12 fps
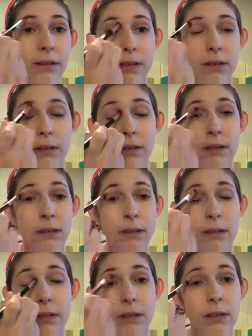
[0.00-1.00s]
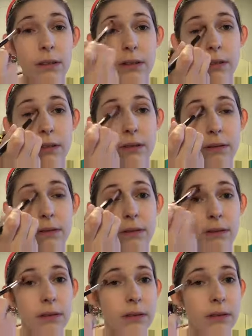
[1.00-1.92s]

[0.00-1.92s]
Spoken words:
[no speech]